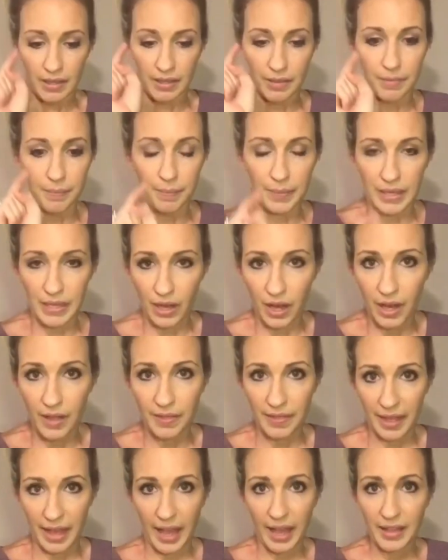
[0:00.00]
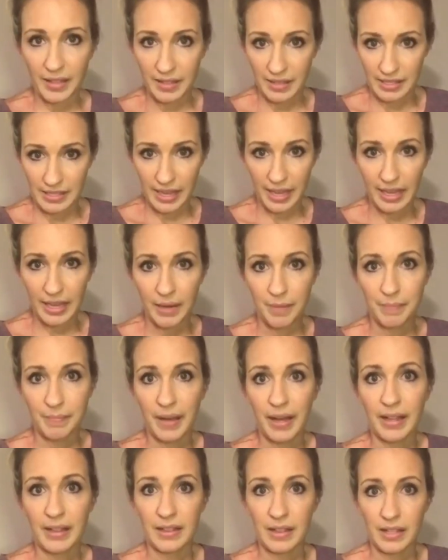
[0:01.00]
Beyond that, the second
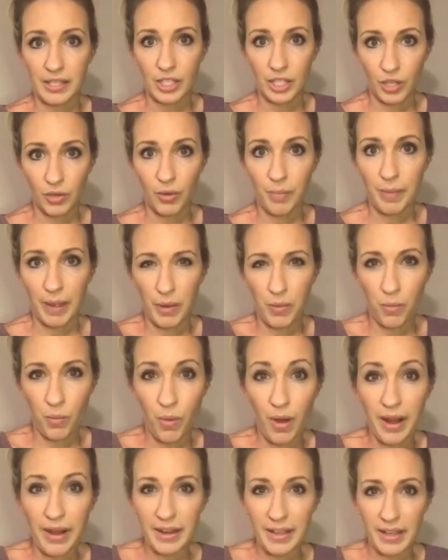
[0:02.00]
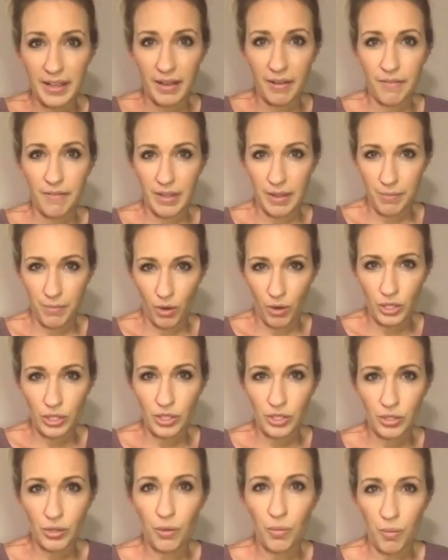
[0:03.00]
month, do you know what my what if
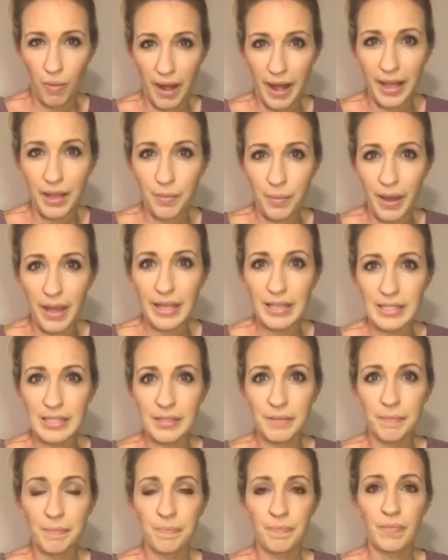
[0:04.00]
emotional why was?